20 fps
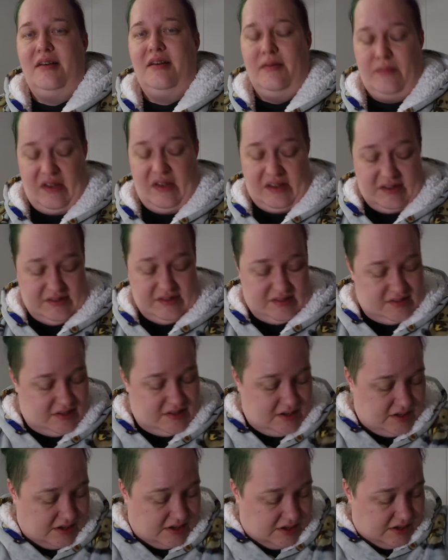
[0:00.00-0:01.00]
Because
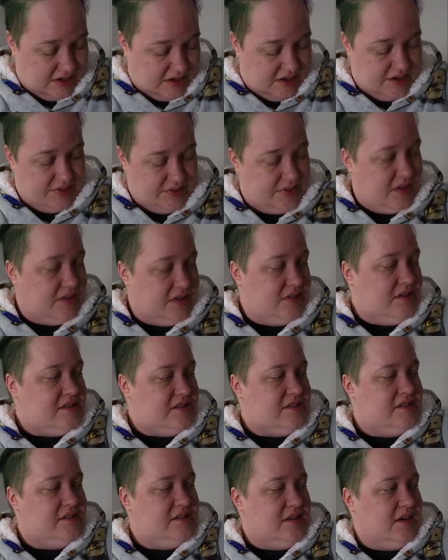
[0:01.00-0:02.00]
I think this
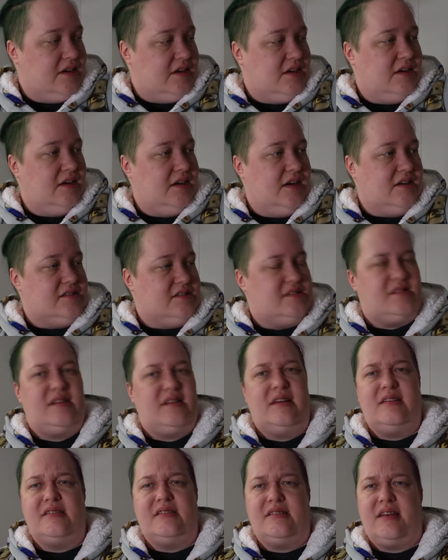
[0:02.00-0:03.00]
is a
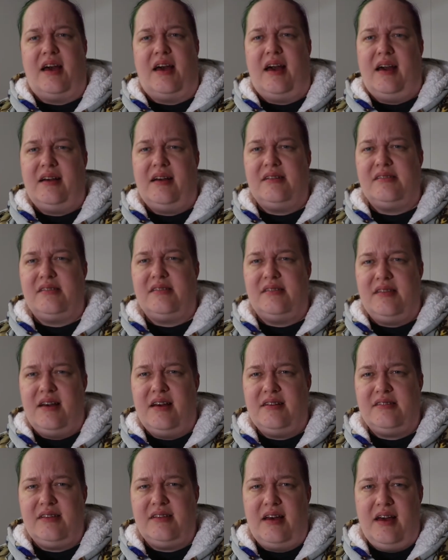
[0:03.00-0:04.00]
6X, they
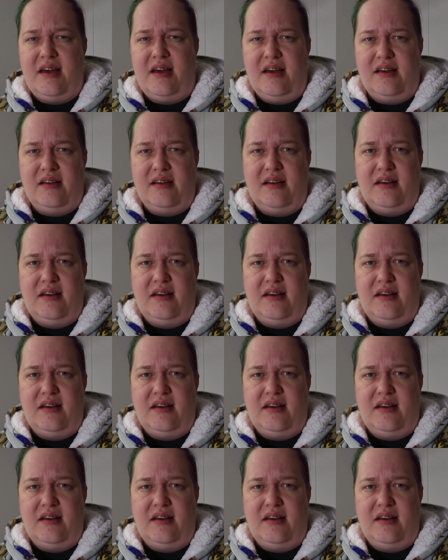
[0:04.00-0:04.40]
say.